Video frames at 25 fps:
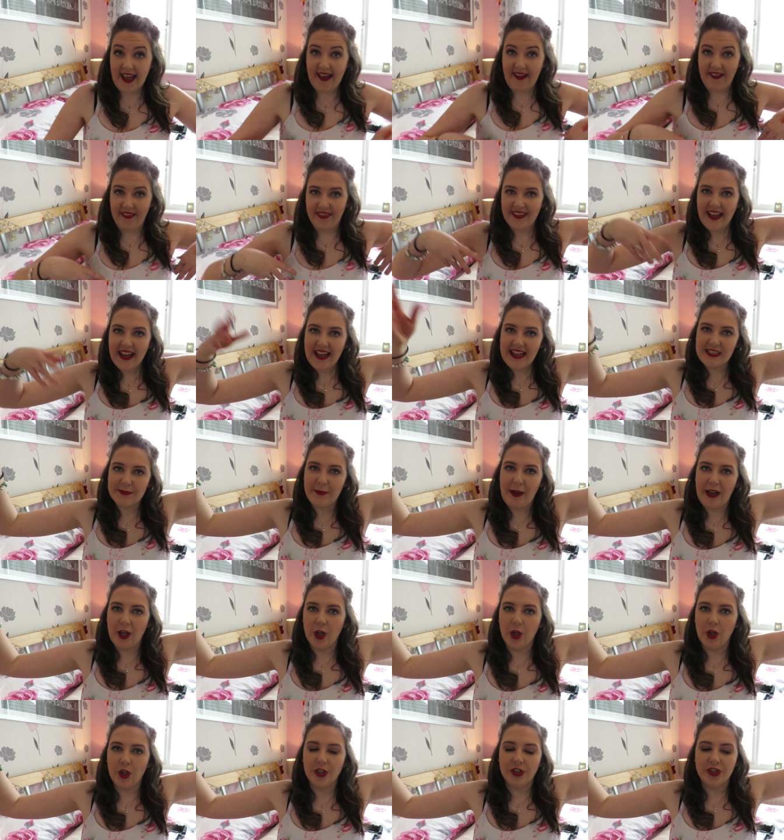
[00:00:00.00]
And that is
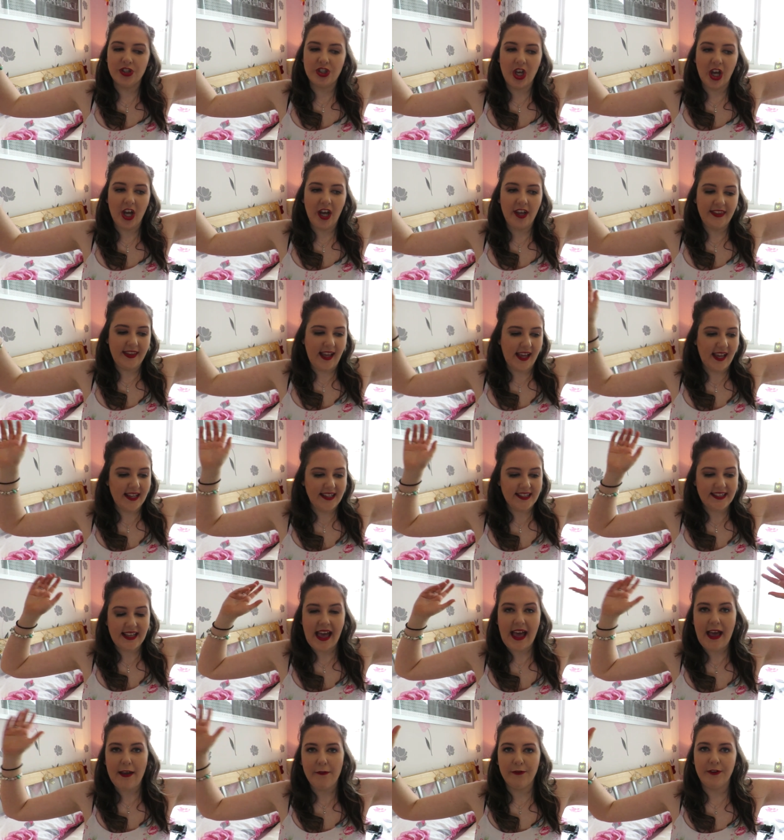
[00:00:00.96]
my haul done. That is
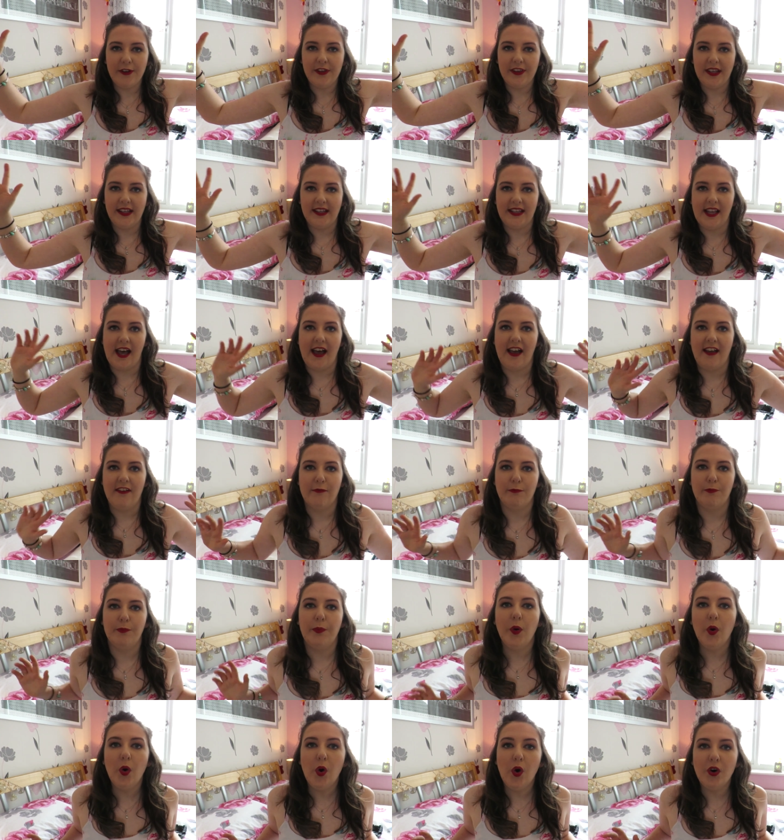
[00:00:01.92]
everything that
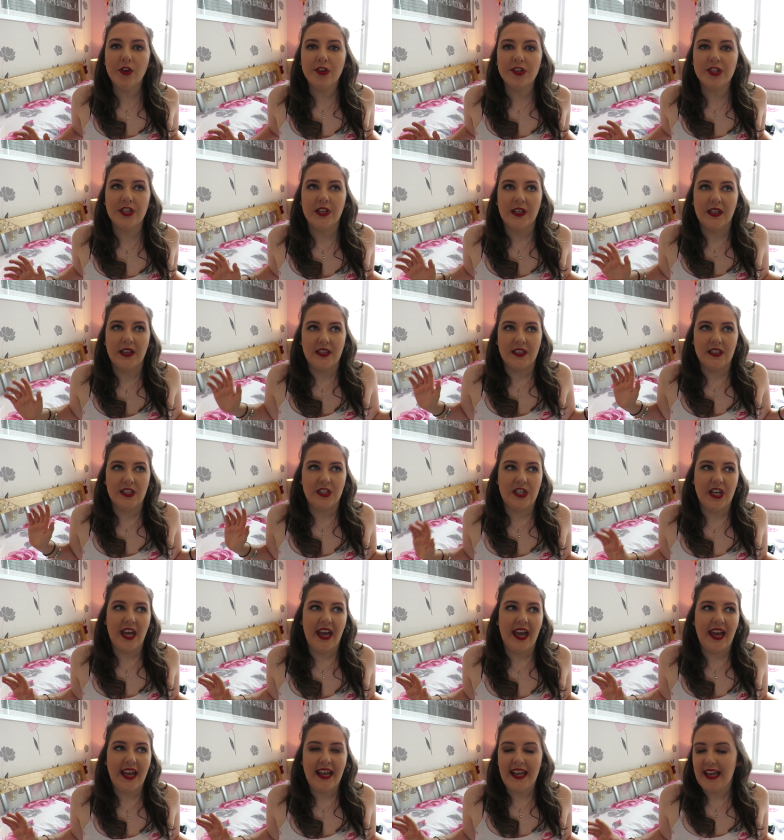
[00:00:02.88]
I've bought
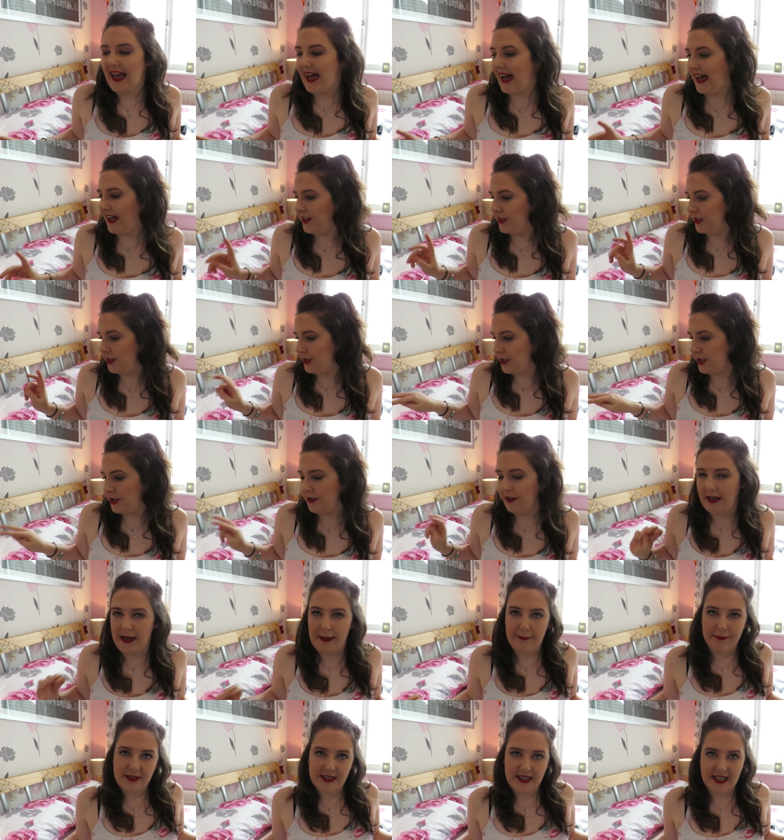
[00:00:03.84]
today, and the 2
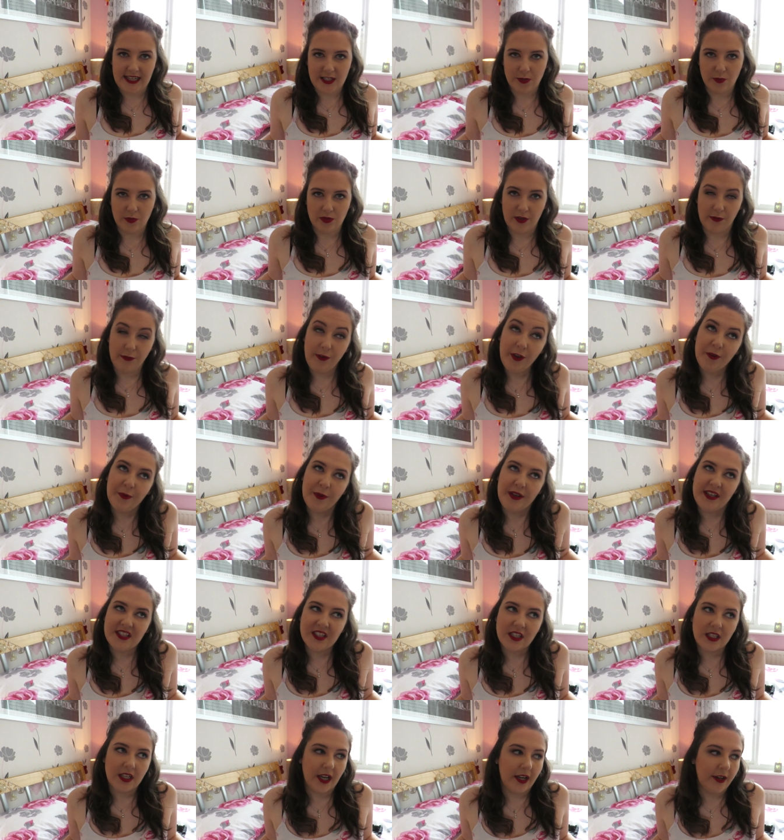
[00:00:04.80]
lipsticks was a few
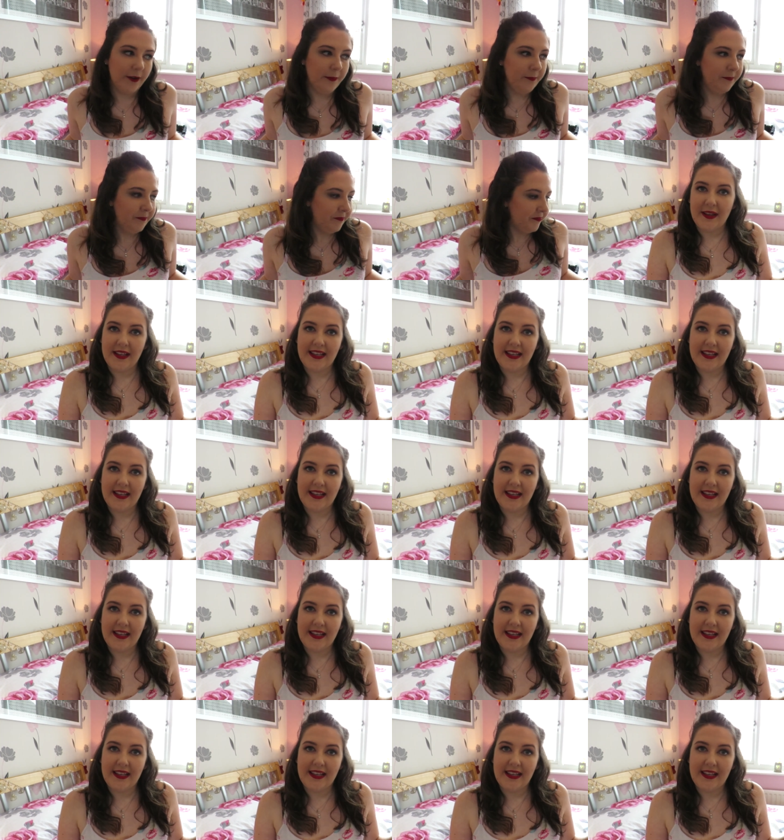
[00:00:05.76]
weeks ago.